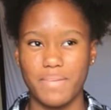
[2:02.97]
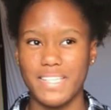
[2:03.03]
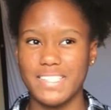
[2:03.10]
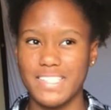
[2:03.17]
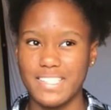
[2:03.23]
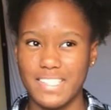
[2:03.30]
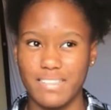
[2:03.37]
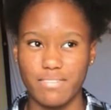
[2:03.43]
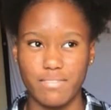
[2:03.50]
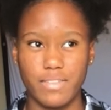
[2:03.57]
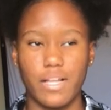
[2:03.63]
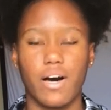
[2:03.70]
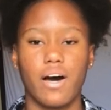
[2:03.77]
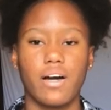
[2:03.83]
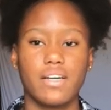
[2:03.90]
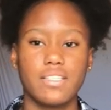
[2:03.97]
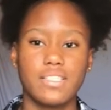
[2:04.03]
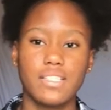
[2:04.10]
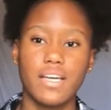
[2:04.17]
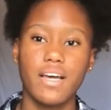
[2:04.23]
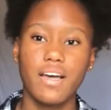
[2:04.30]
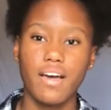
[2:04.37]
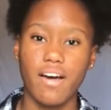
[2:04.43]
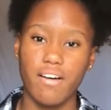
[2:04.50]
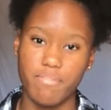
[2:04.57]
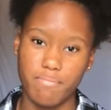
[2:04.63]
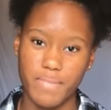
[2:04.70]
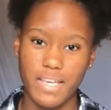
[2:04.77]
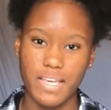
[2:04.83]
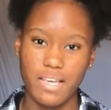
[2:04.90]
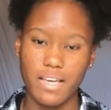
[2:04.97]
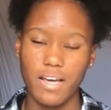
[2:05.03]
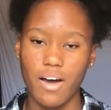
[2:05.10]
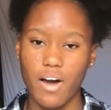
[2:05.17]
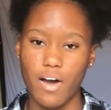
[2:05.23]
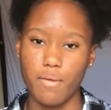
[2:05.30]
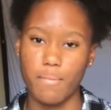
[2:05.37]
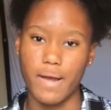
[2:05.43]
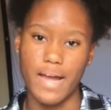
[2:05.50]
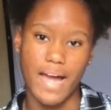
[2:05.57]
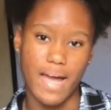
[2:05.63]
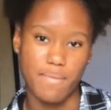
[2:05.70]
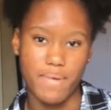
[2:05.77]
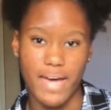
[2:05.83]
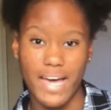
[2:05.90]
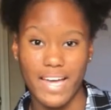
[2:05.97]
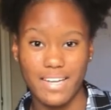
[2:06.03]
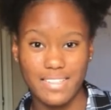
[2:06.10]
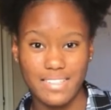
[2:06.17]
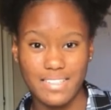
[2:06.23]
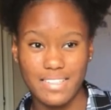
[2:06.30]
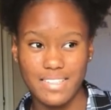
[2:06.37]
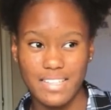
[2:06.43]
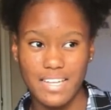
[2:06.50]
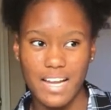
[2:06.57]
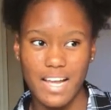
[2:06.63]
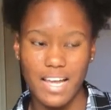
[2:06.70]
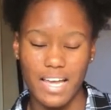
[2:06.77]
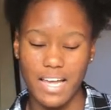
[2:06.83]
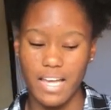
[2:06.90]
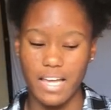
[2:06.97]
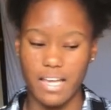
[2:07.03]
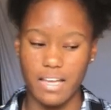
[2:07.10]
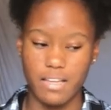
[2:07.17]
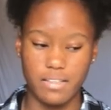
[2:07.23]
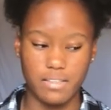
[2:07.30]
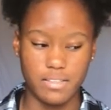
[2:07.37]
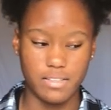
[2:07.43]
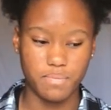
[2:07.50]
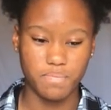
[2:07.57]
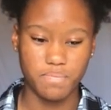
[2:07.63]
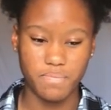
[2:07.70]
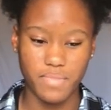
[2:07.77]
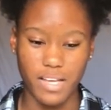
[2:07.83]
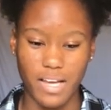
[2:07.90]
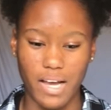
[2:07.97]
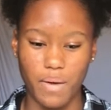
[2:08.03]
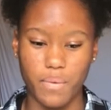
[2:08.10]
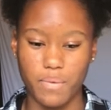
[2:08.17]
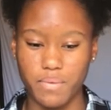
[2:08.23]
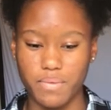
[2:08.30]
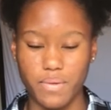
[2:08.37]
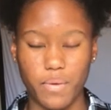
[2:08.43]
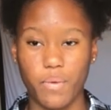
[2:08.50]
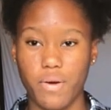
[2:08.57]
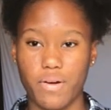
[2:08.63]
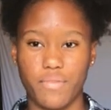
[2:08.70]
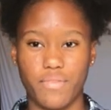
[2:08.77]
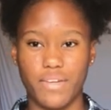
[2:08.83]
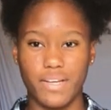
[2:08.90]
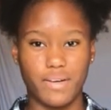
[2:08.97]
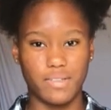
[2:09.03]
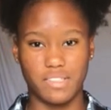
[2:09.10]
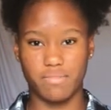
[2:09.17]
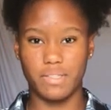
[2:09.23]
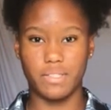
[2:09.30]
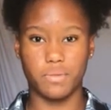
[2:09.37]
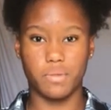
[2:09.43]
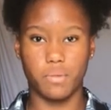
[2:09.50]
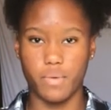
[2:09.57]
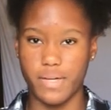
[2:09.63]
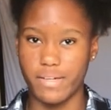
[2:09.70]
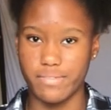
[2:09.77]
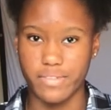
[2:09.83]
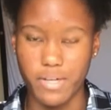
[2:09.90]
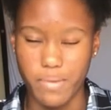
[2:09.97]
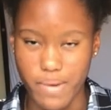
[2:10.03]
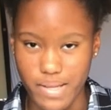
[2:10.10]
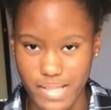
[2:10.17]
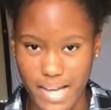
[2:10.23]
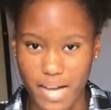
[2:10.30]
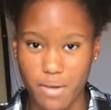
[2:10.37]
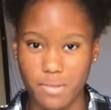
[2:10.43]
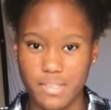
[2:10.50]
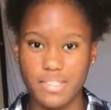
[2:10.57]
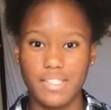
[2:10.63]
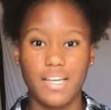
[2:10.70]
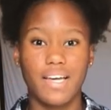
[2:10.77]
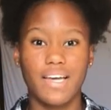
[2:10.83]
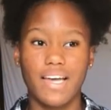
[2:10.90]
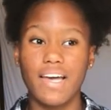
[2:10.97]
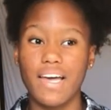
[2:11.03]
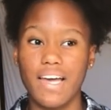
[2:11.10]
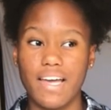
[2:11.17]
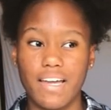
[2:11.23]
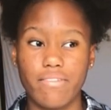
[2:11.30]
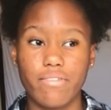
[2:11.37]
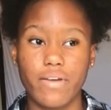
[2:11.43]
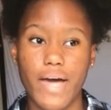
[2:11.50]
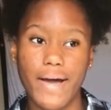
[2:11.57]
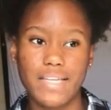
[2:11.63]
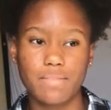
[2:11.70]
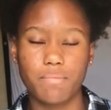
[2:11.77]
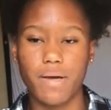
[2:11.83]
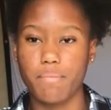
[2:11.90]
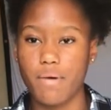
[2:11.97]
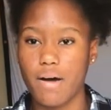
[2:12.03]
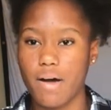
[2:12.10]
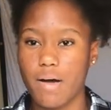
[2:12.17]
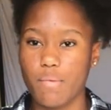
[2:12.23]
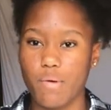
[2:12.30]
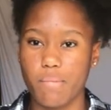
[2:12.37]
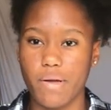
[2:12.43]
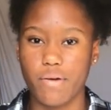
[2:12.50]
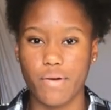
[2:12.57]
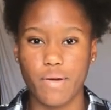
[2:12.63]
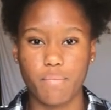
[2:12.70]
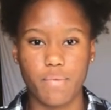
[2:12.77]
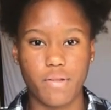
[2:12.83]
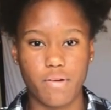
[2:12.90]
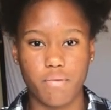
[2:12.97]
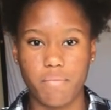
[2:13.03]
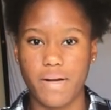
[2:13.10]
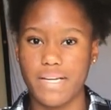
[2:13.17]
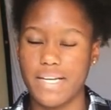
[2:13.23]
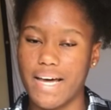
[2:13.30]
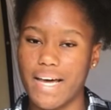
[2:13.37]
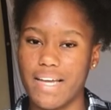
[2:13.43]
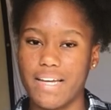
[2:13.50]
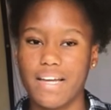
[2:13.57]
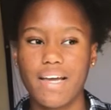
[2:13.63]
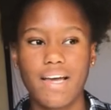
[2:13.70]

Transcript: basically vlogs of me on my iPad. And I would record videos of me doing whatever around the house. And if you ask my mom or my grandmother or my dad,